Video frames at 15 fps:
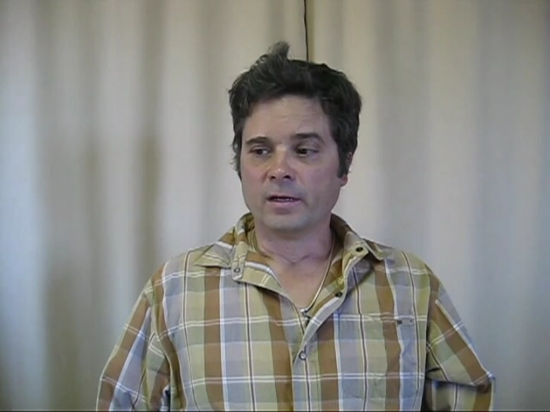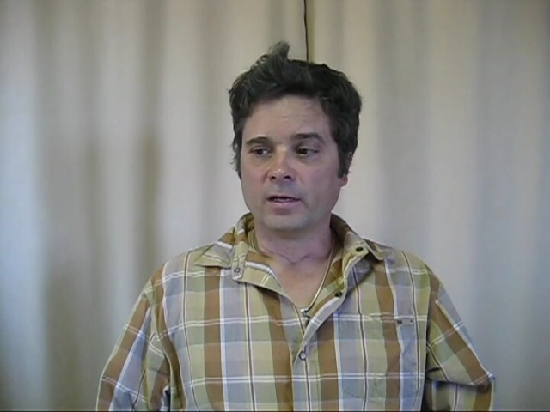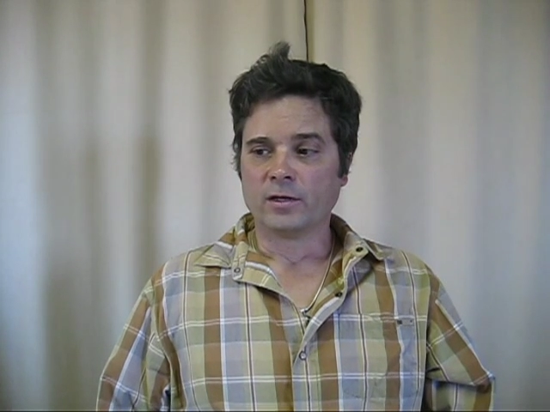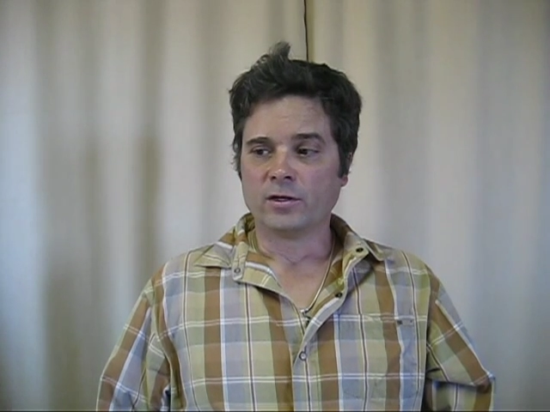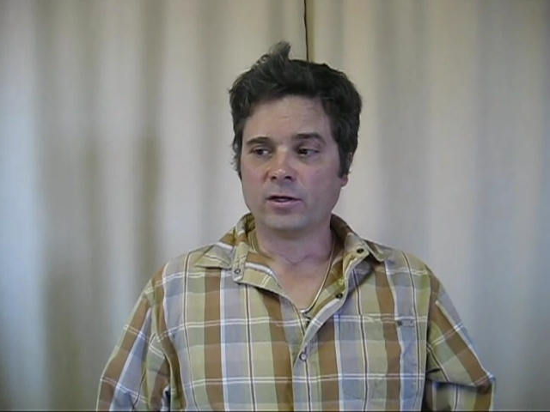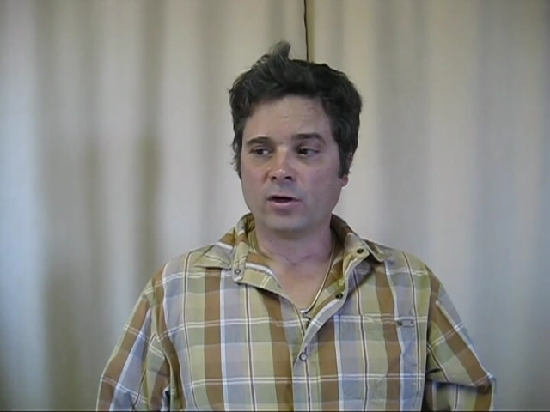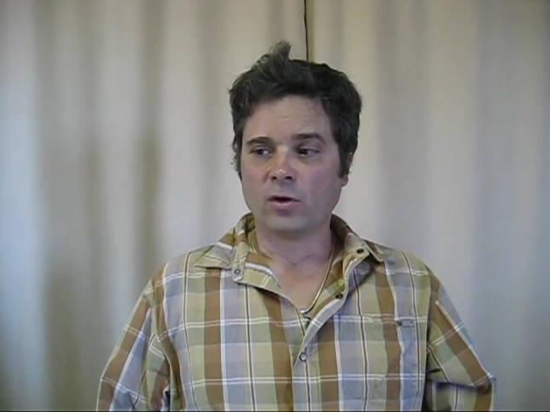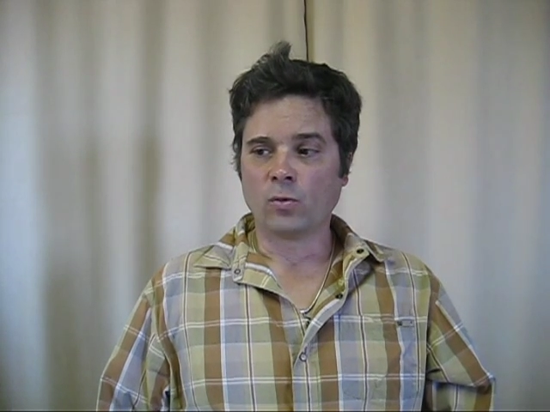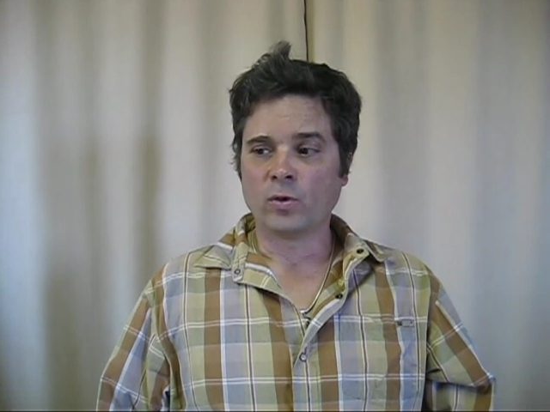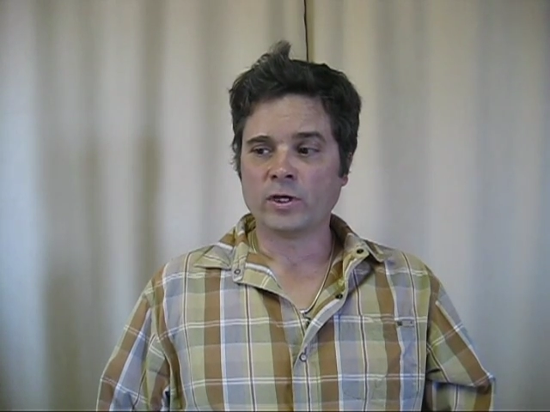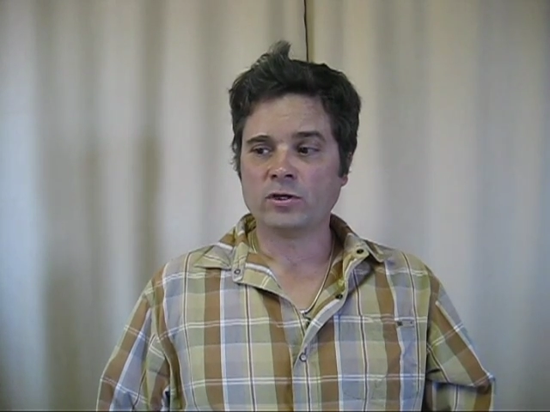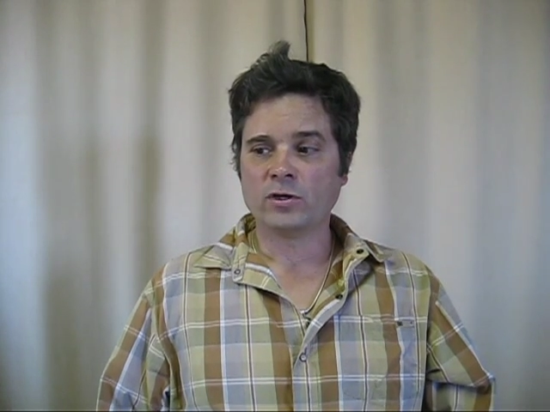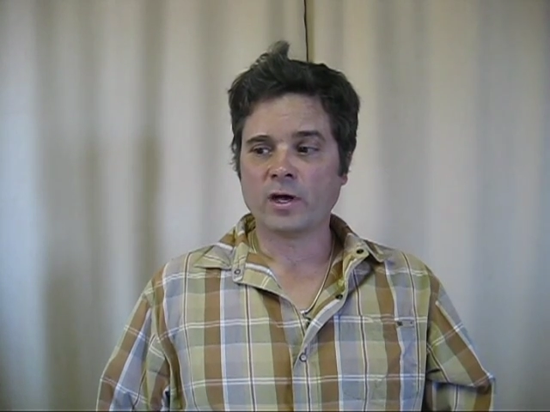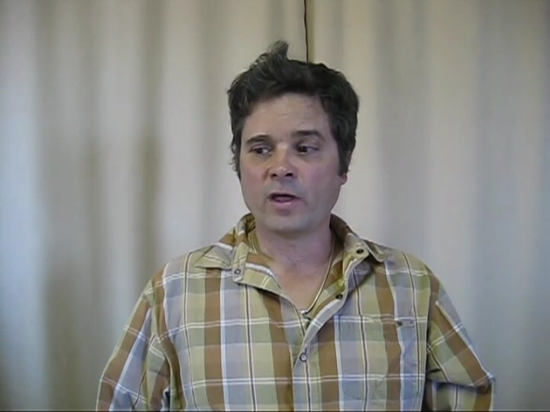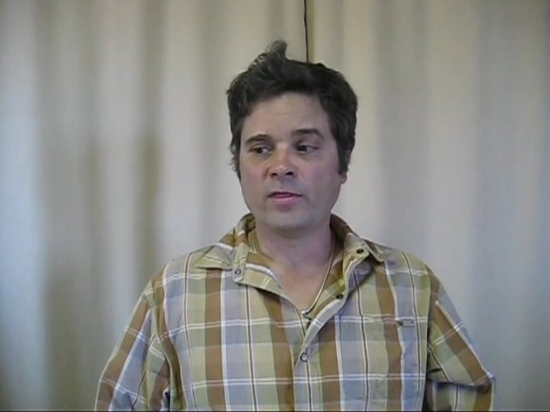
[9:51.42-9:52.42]
you know when
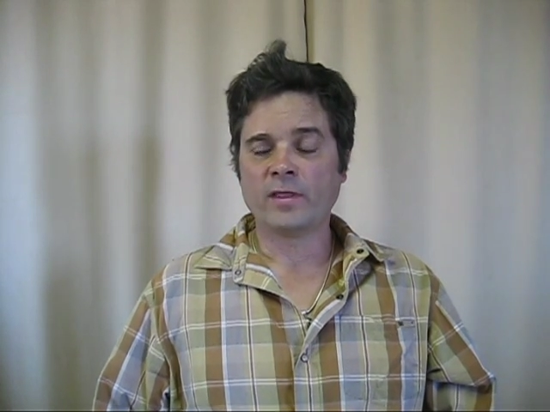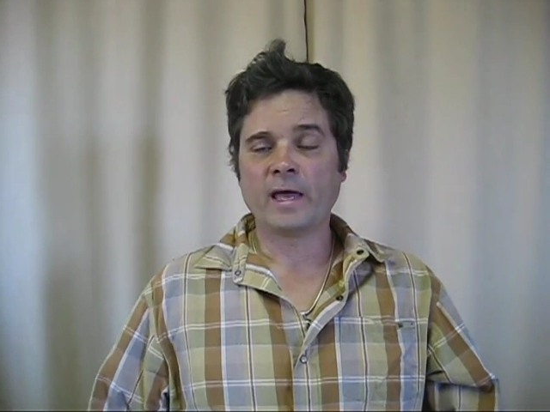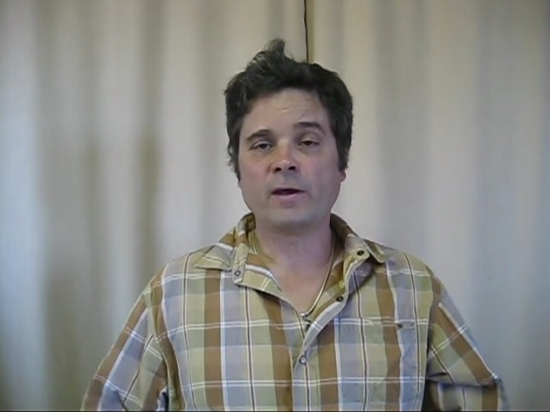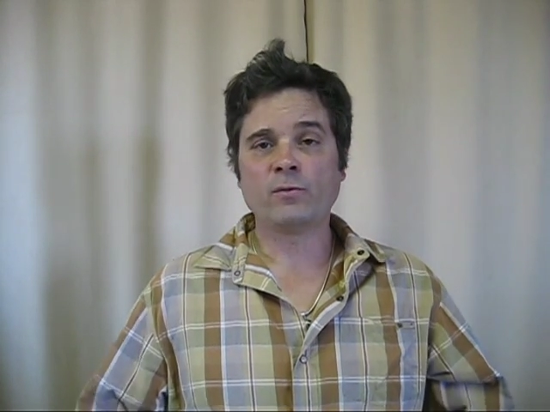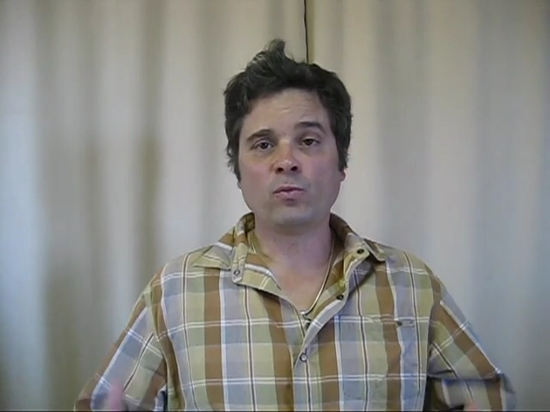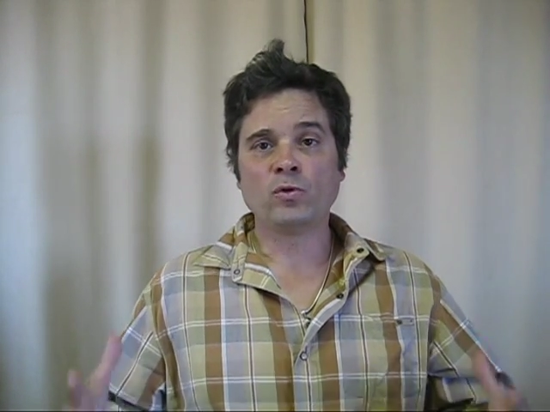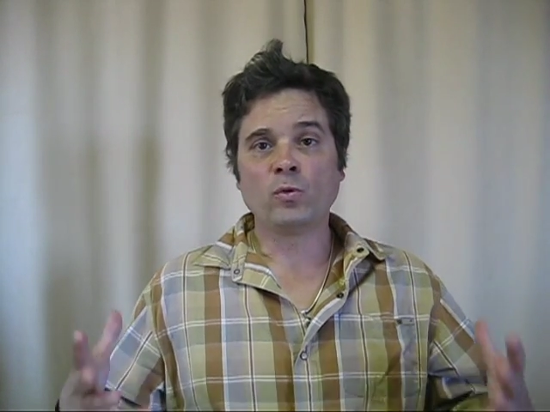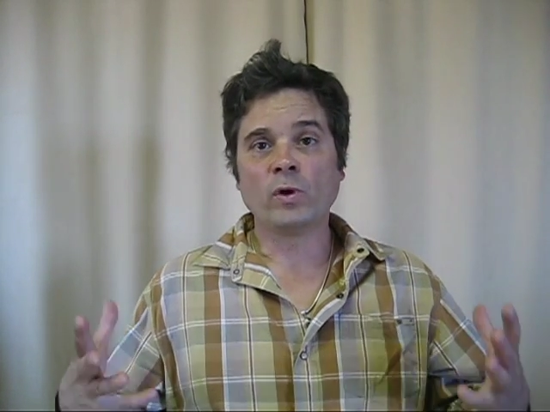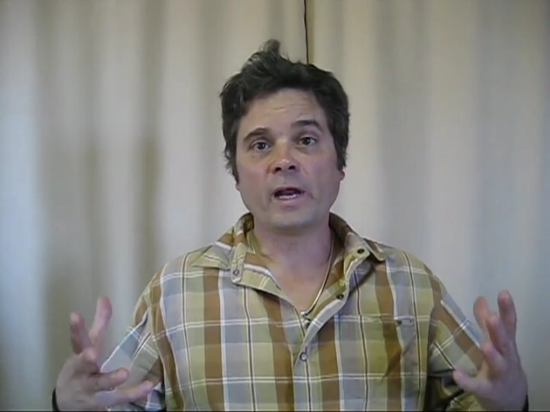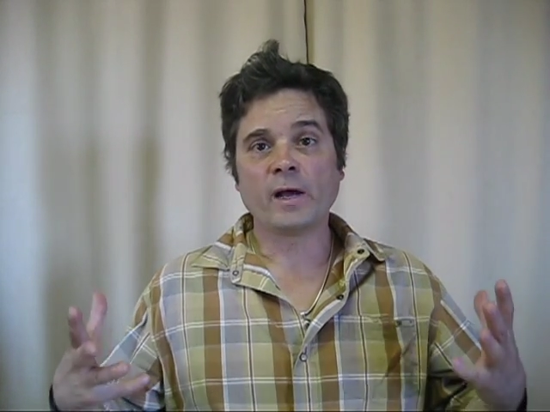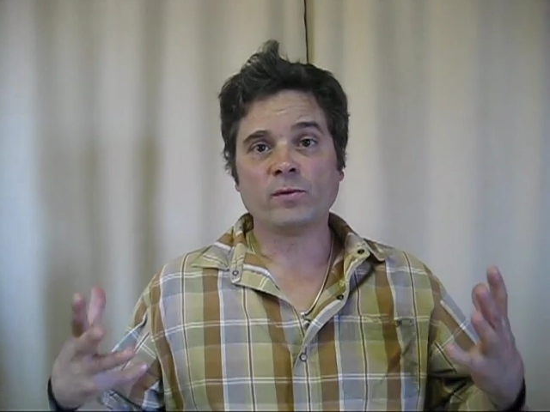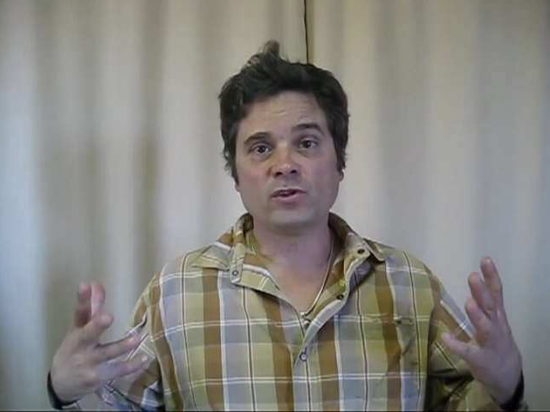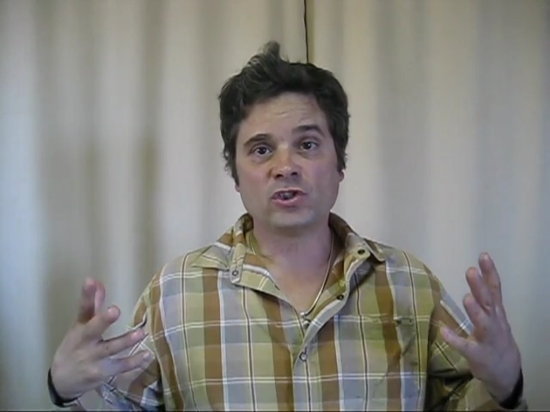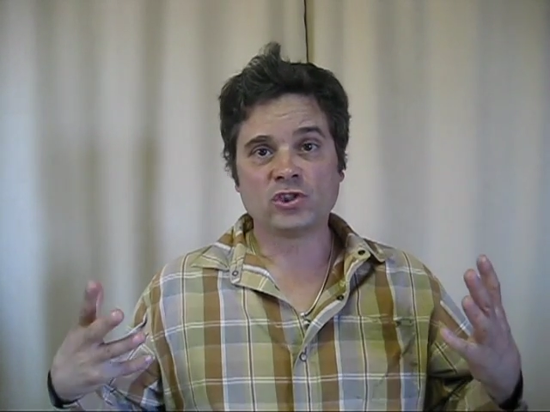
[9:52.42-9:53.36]
you and then when i was